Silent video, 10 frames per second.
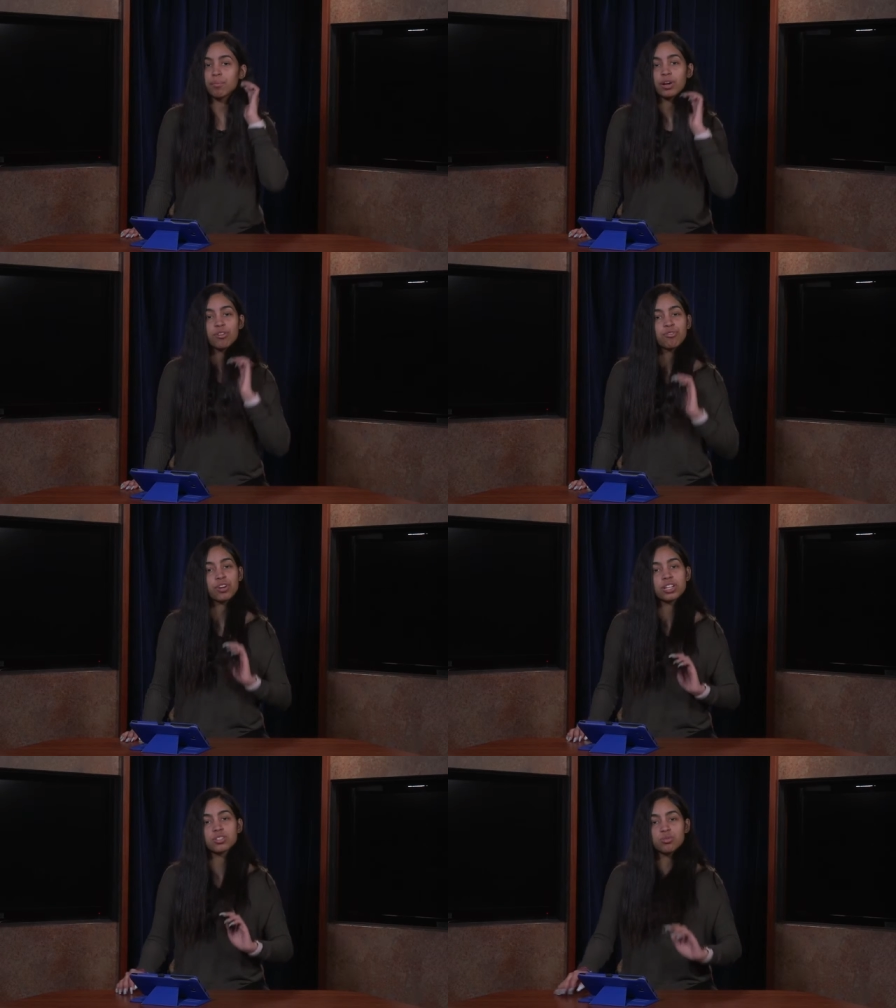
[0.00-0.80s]
male
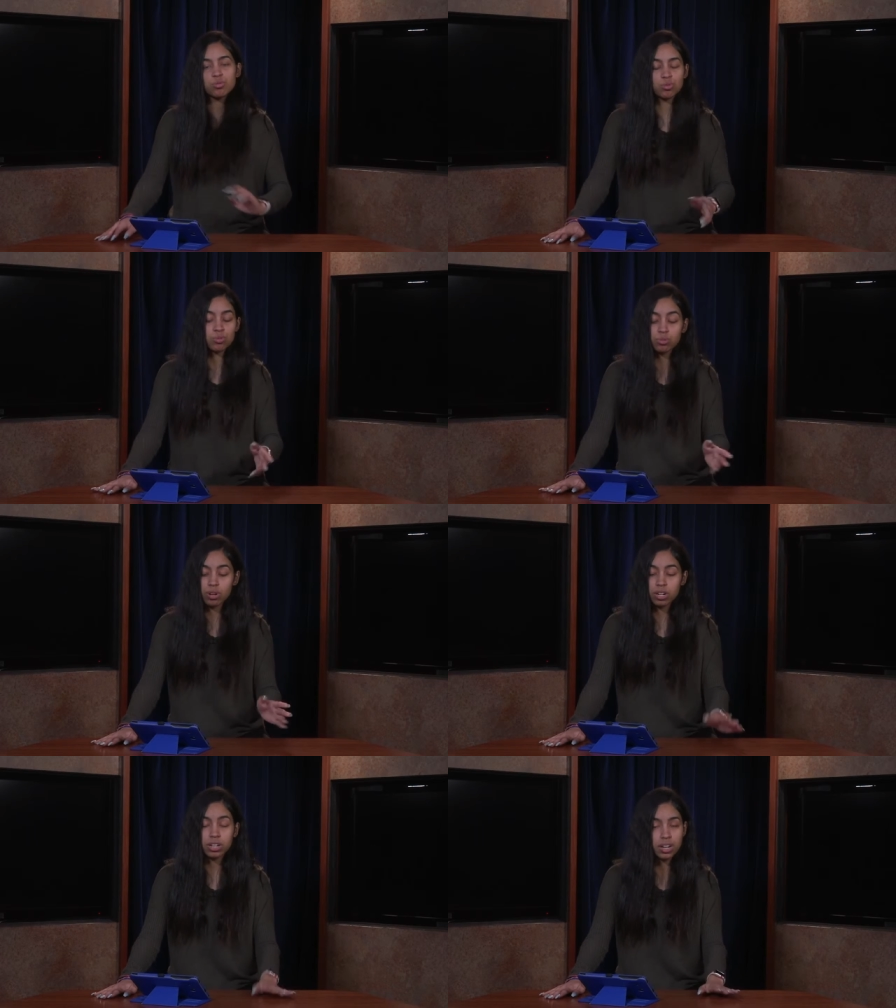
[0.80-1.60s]
friends who do
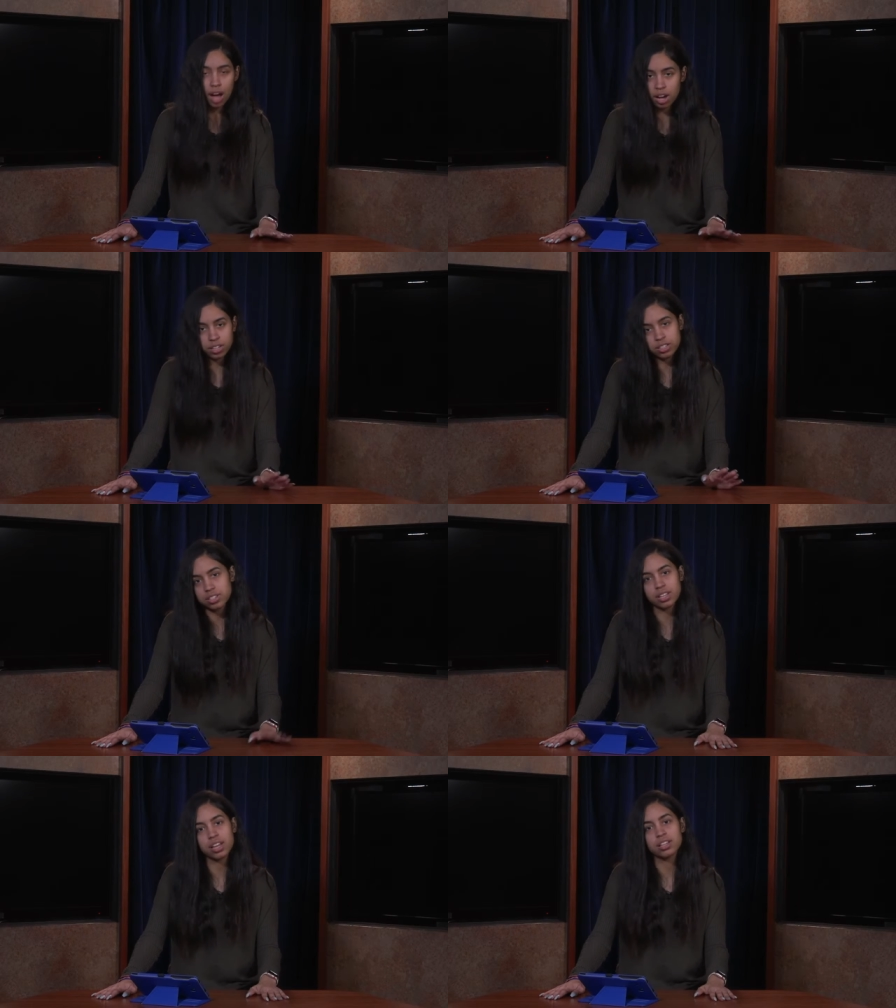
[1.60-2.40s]
not
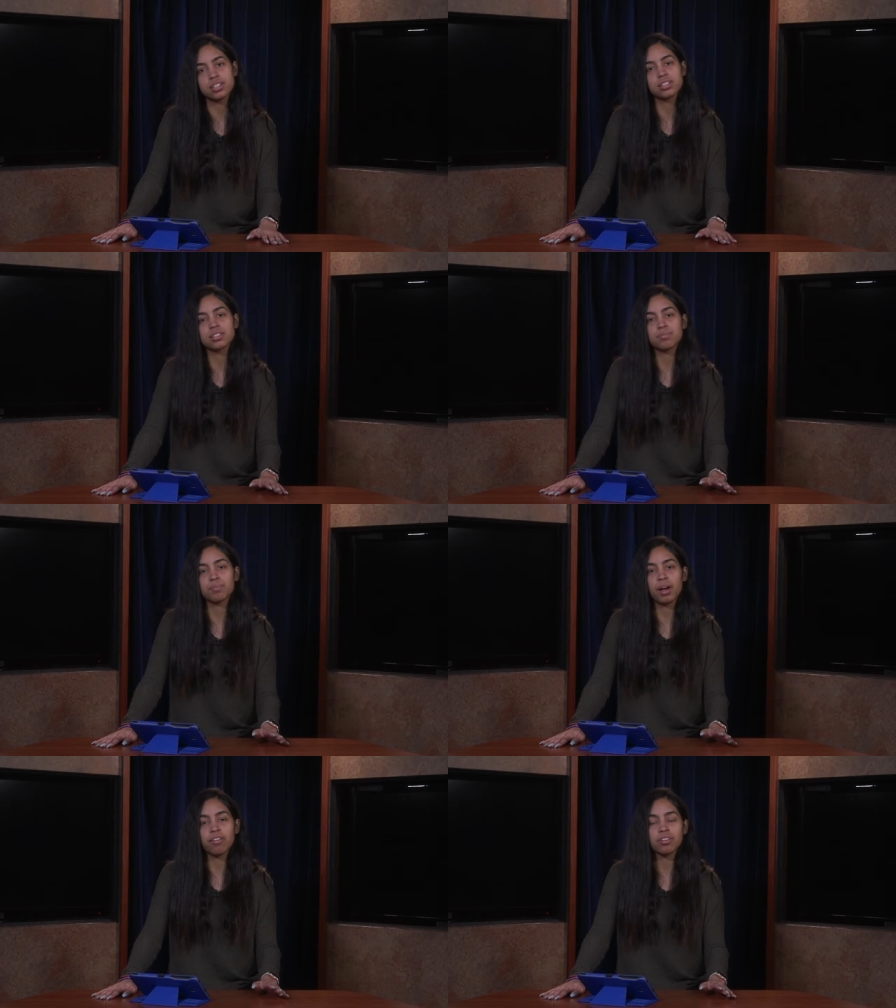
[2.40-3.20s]
understand this
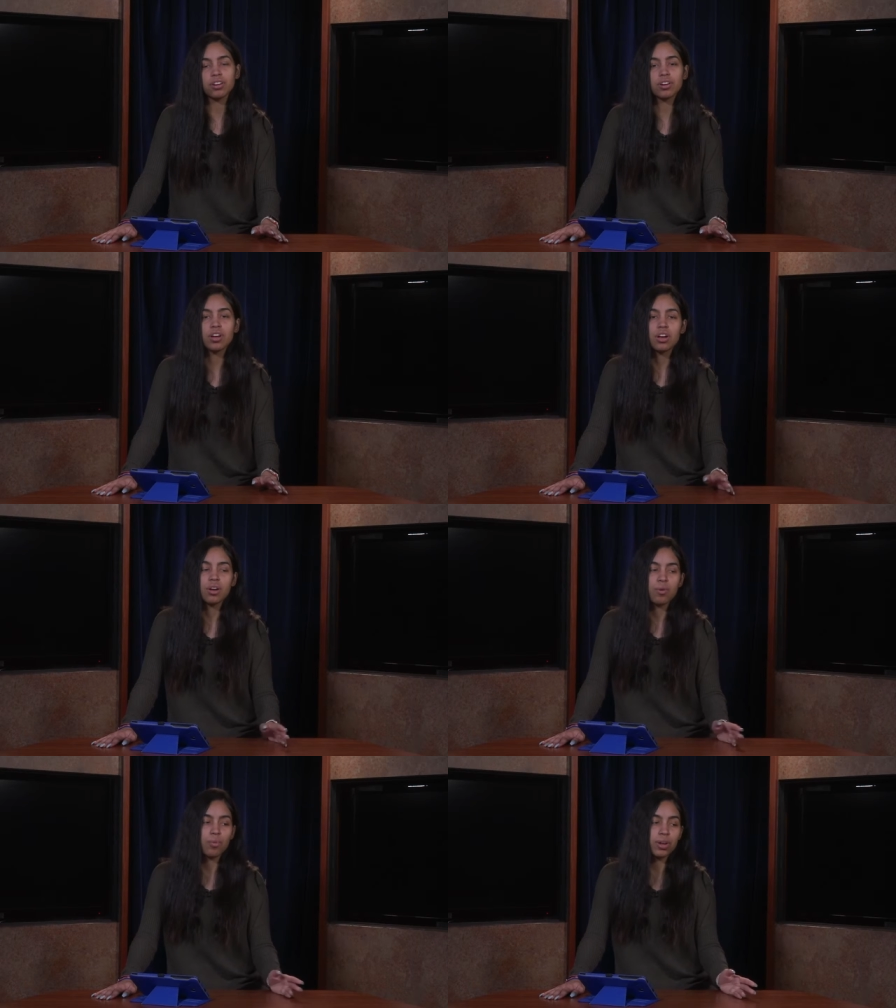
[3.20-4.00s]
barrier,
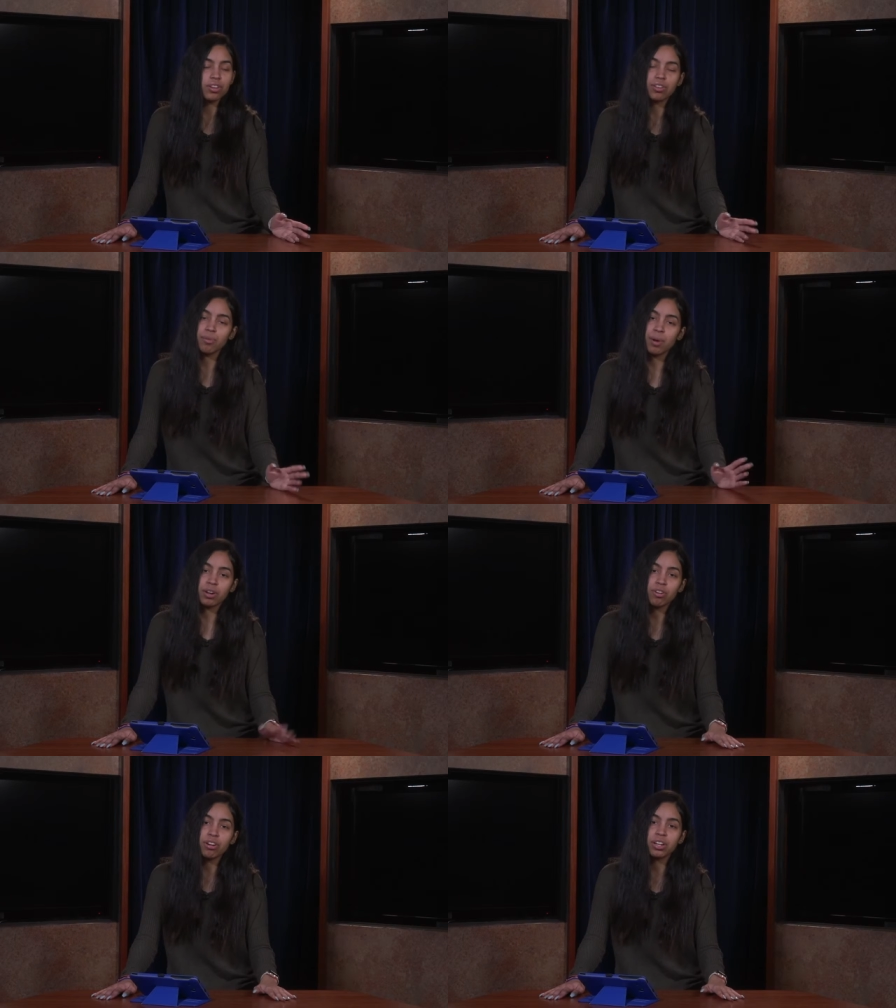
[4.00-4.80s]
whether they're
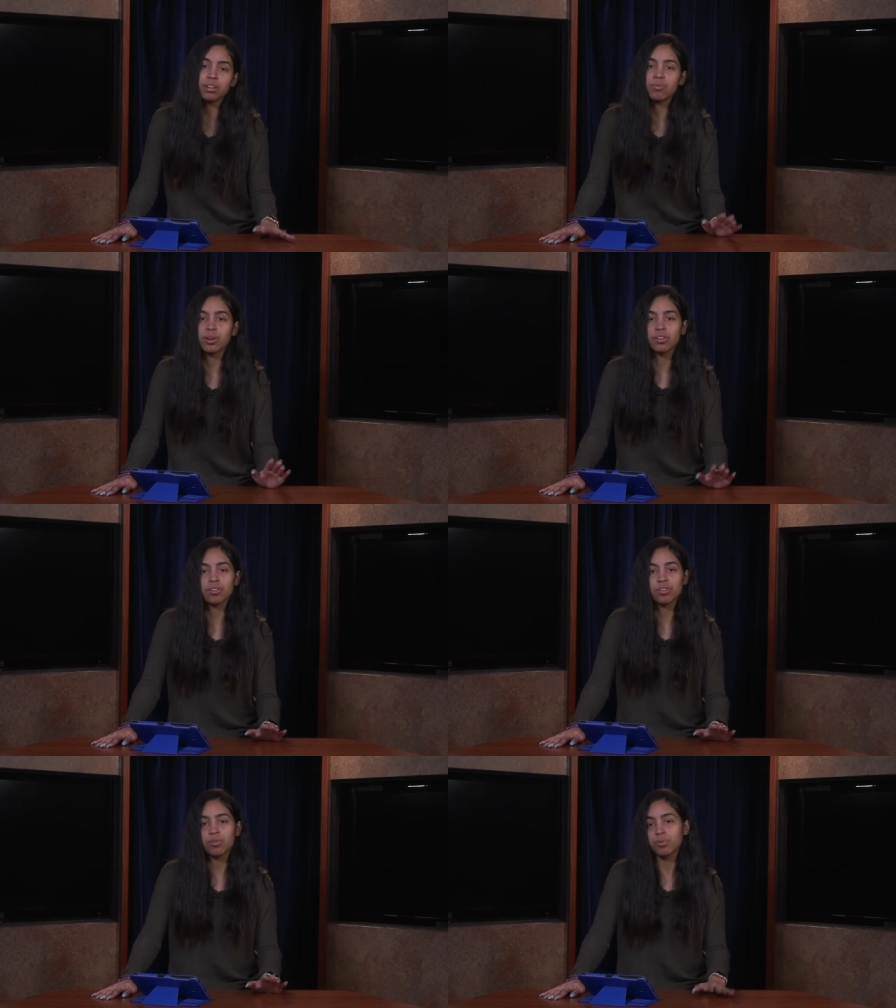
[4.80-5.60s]
minority, whether
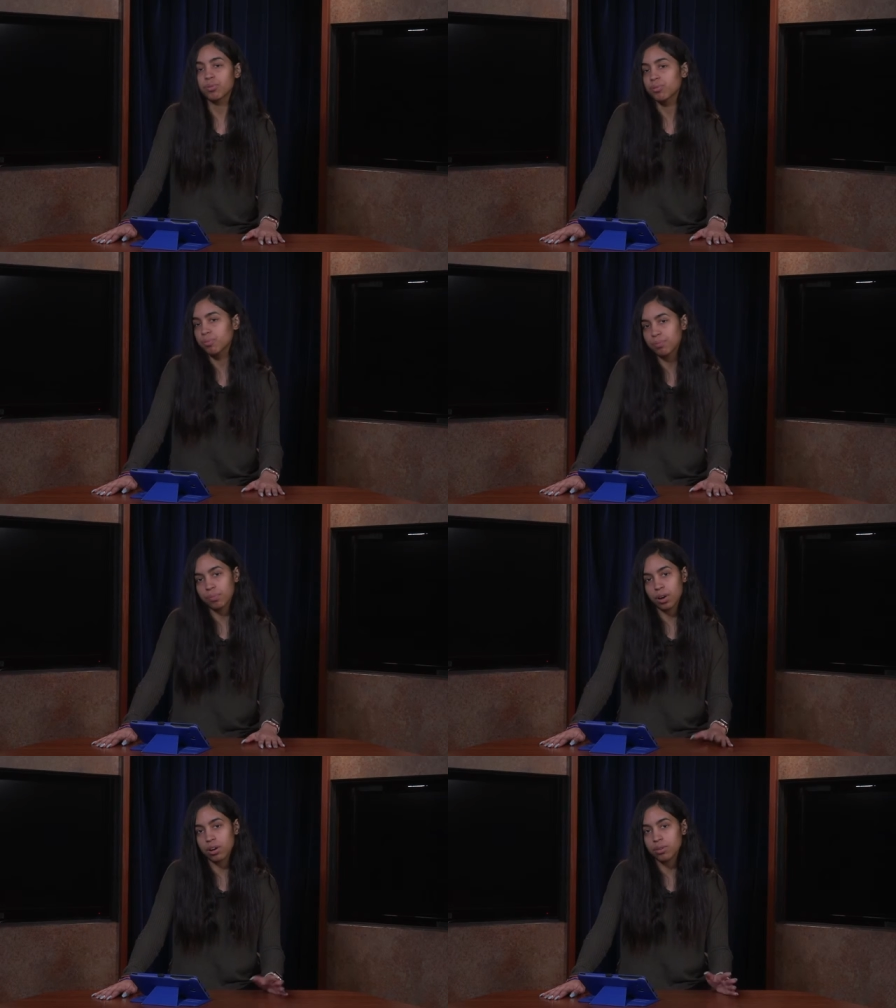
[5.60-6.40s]
they're
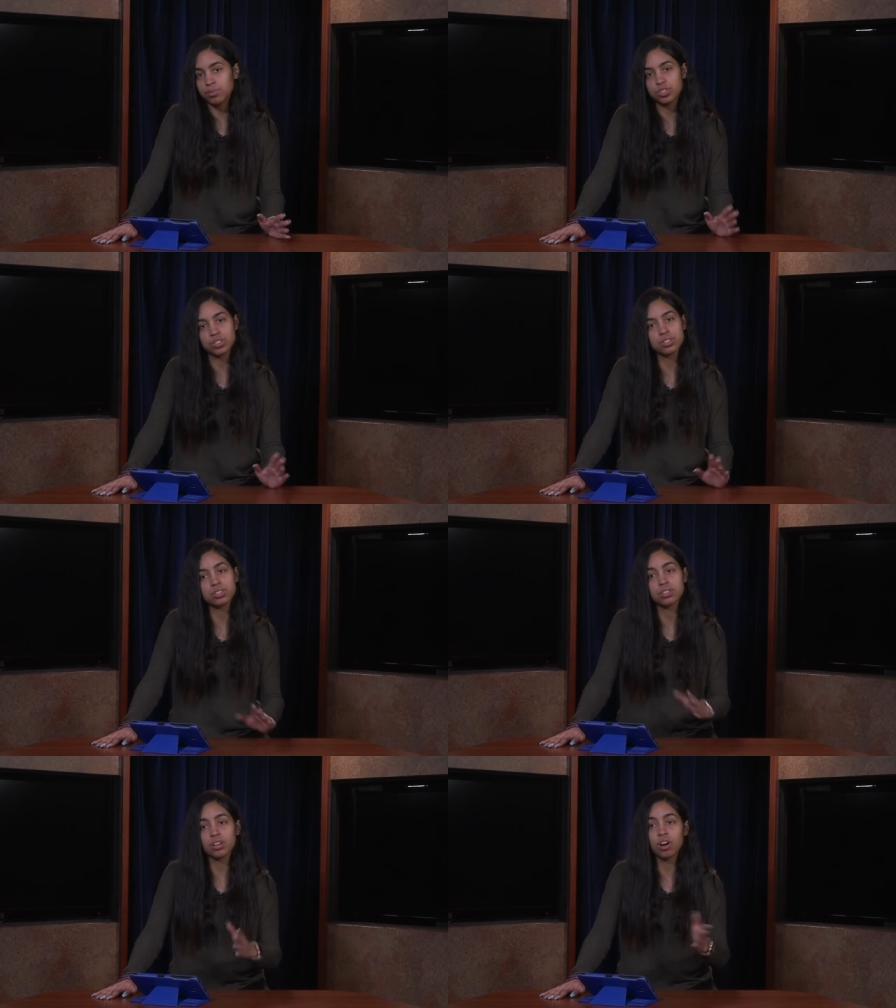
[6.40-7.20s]

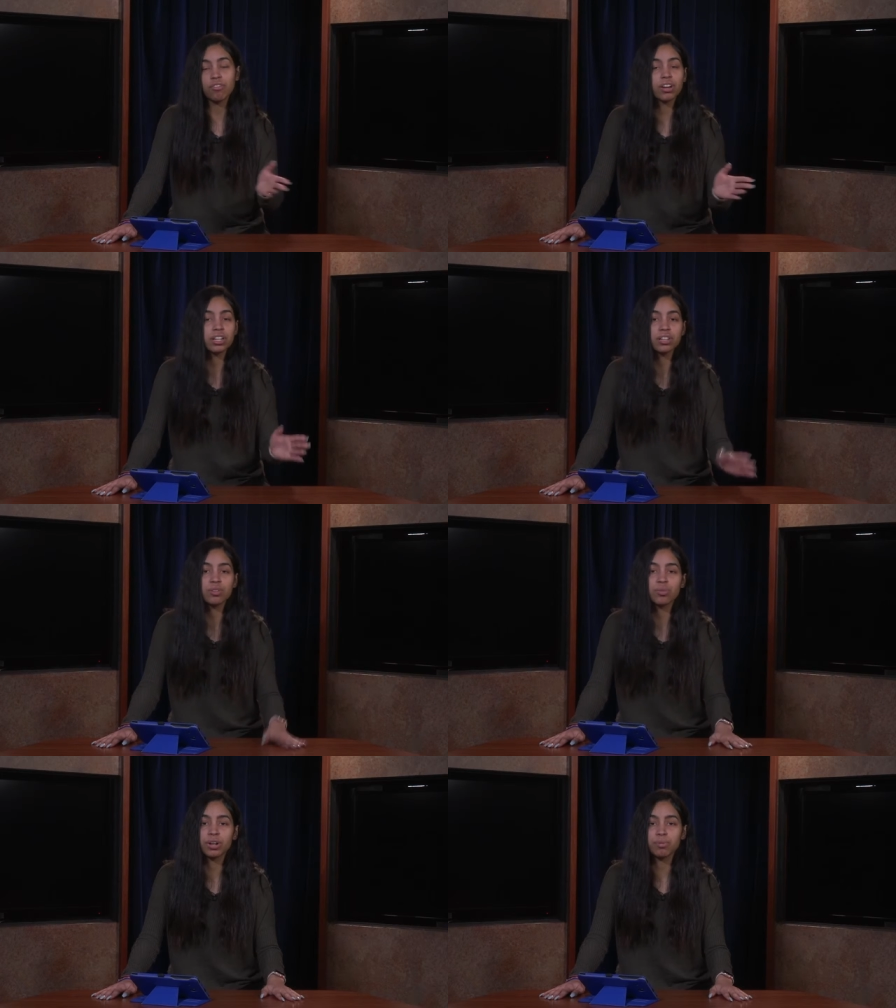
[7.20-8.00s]
just already in
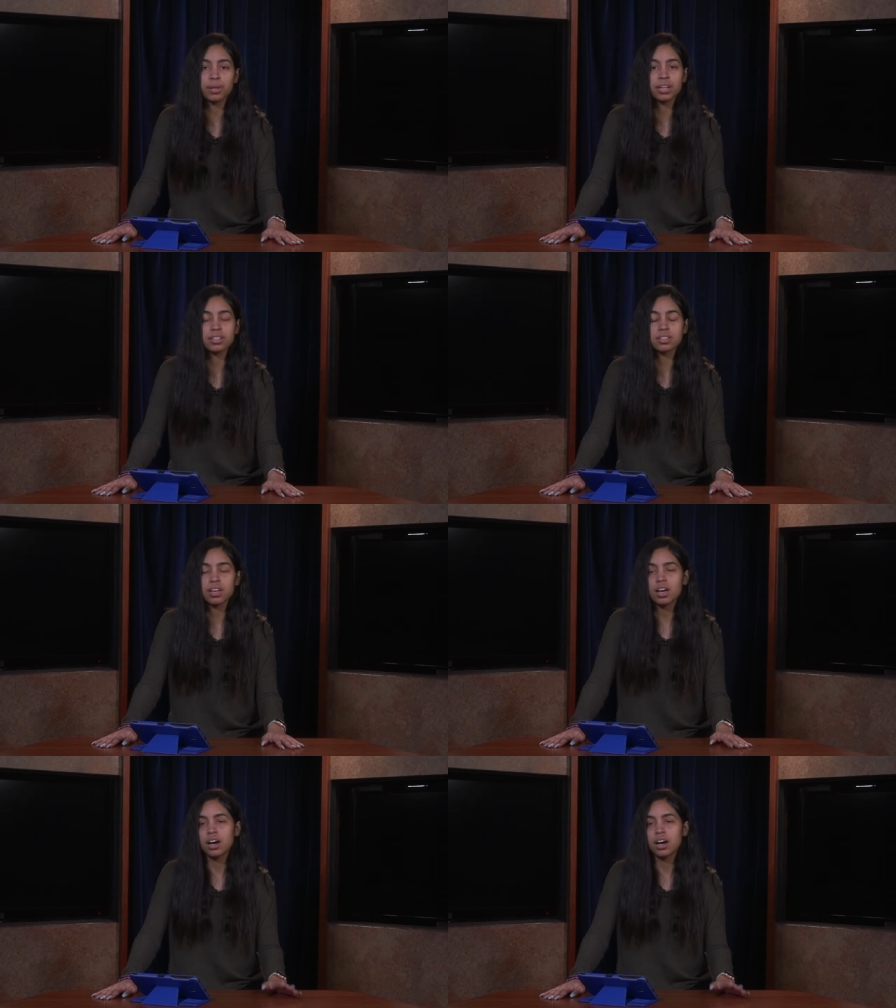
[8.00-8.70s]
the workplace.